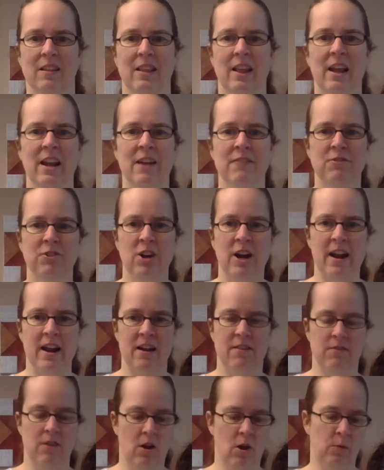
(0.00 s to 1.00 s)
Then after I
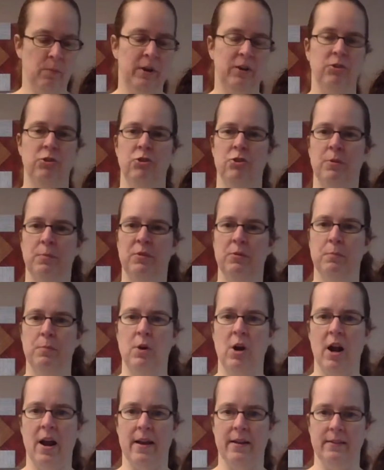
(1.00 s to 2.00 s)
have all my strips
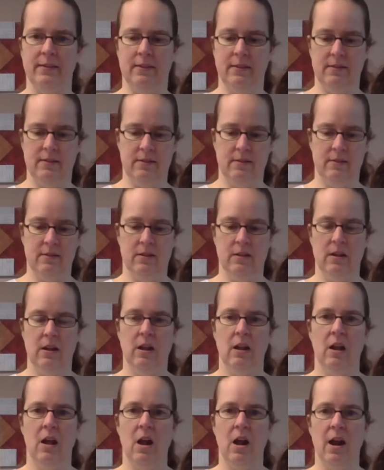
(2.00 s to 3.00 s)
pressed,
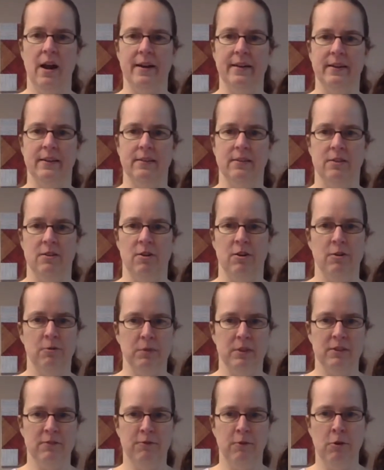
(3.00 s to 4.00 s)
I can start
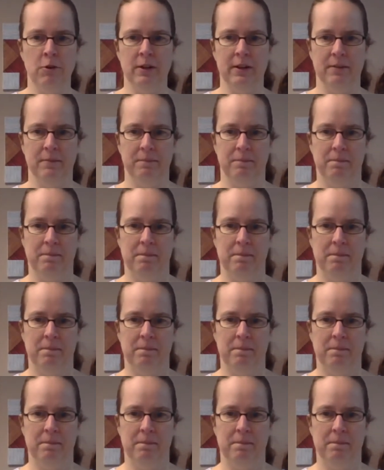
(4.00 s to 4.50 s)
with the folding.